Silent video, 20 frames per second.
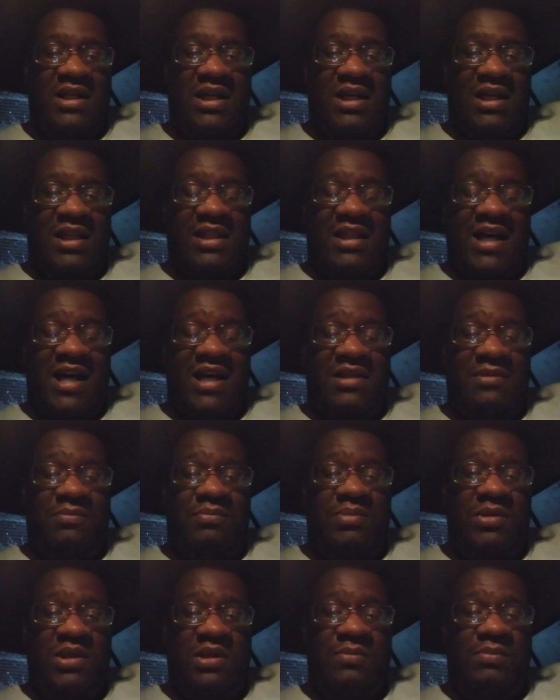a lot
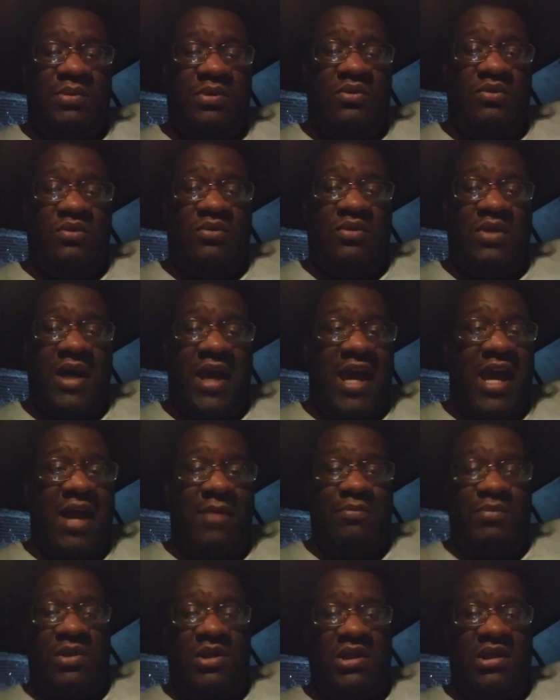of people
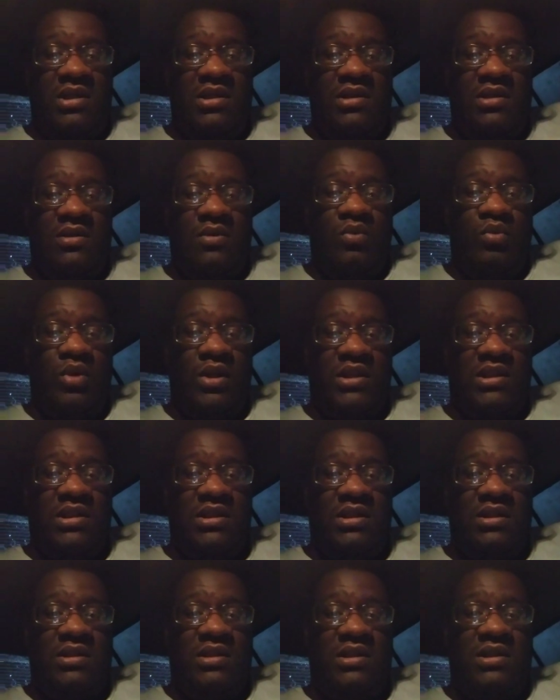happy with
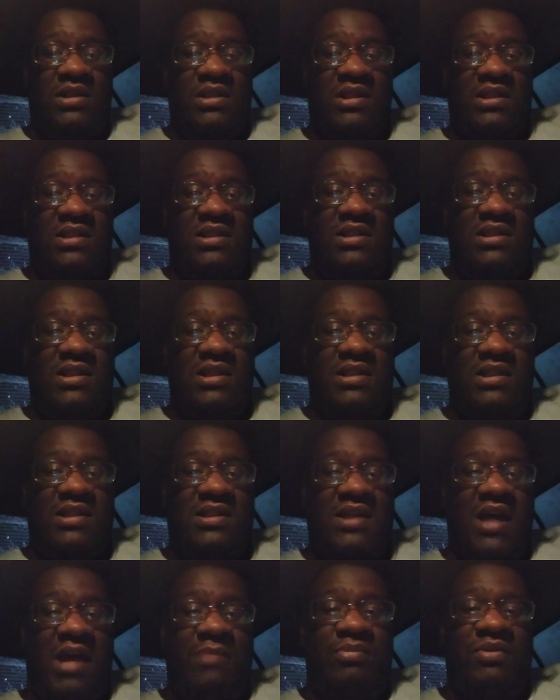the
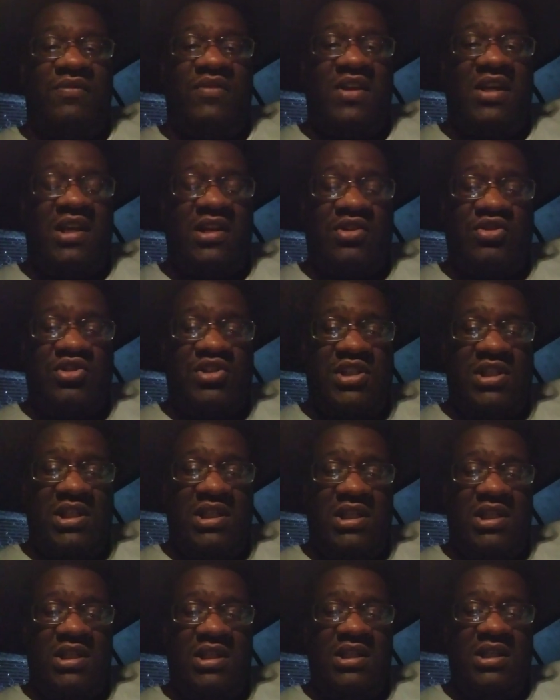type of
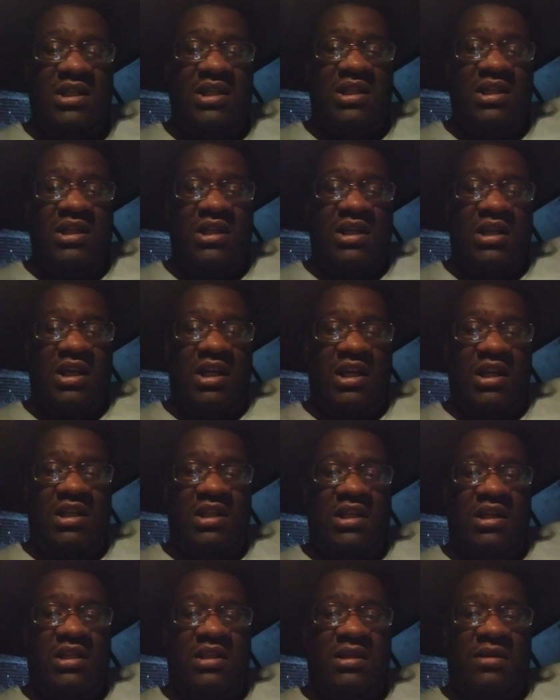energy
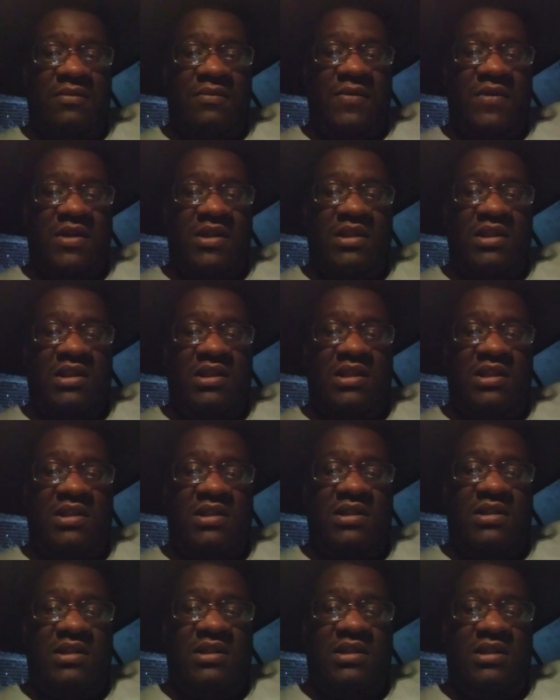and the
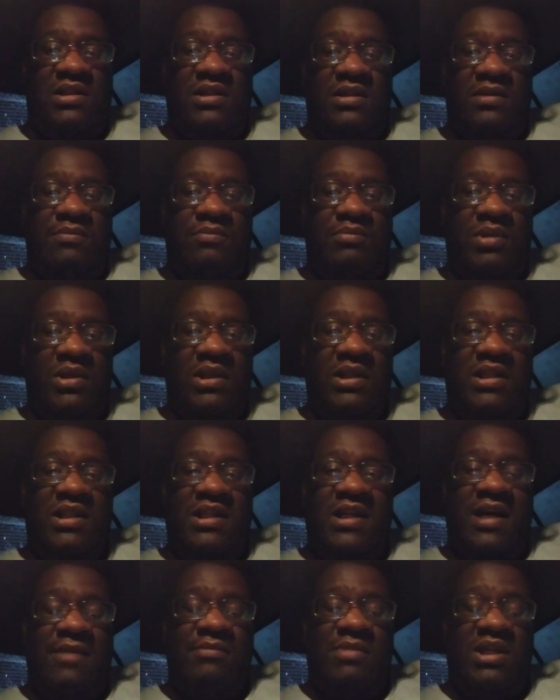
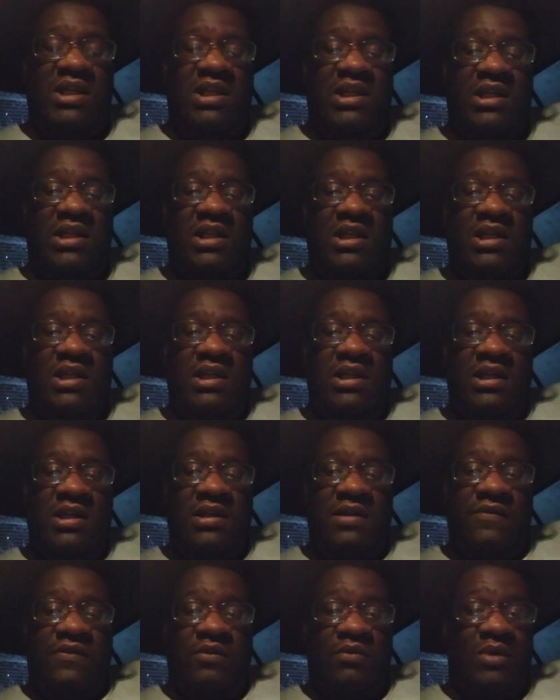ability. I mean,
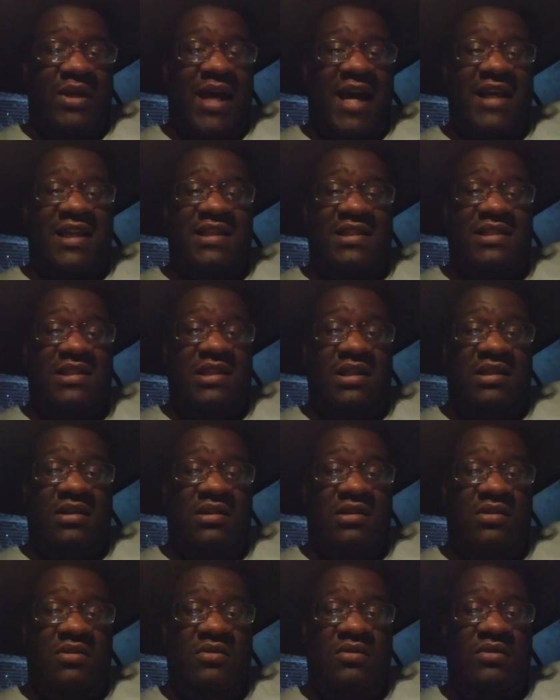from what I could
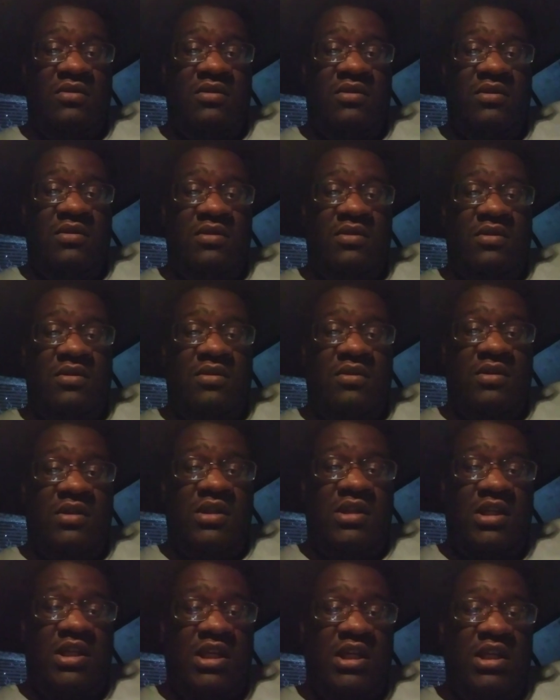tell,
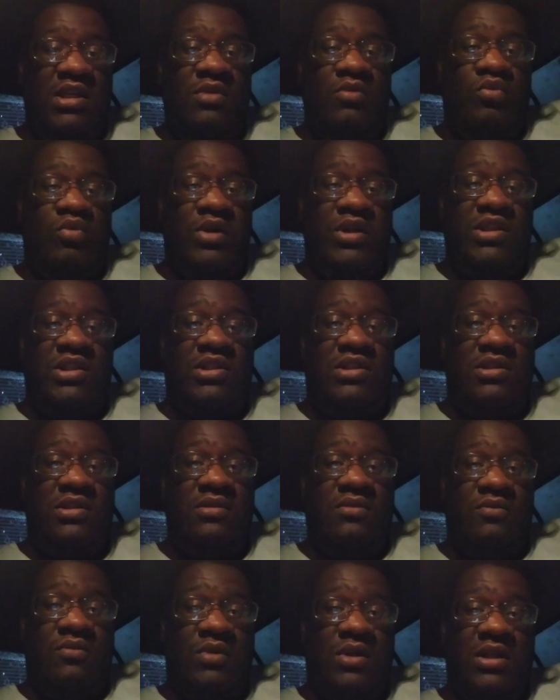he went,
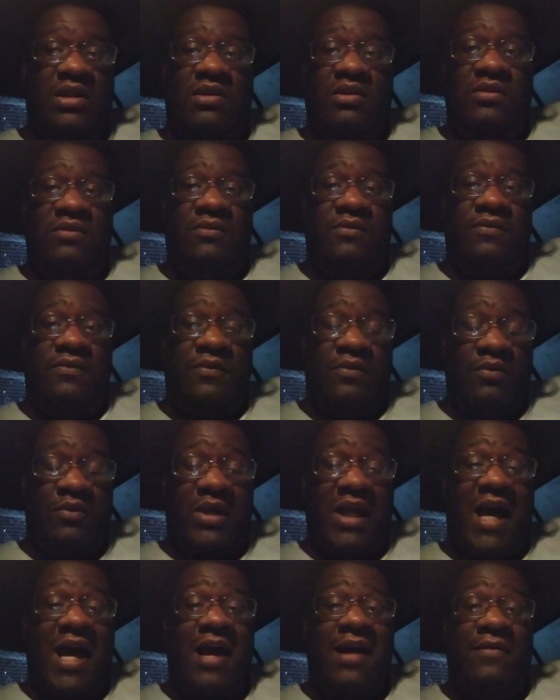well, from
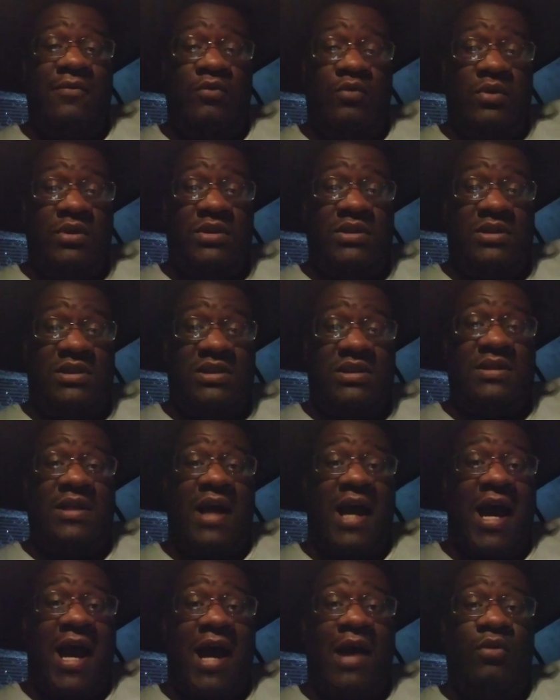what I
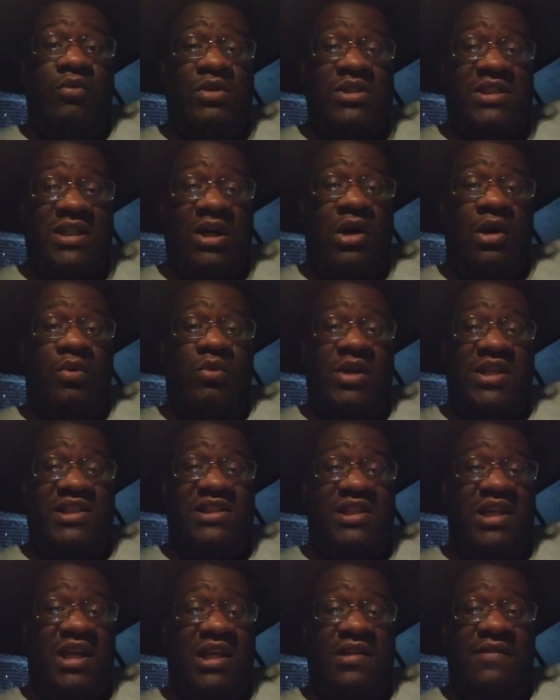was always
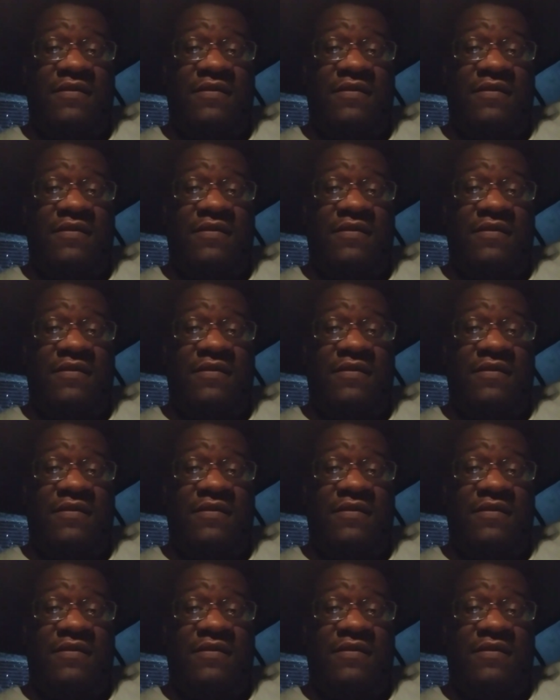staying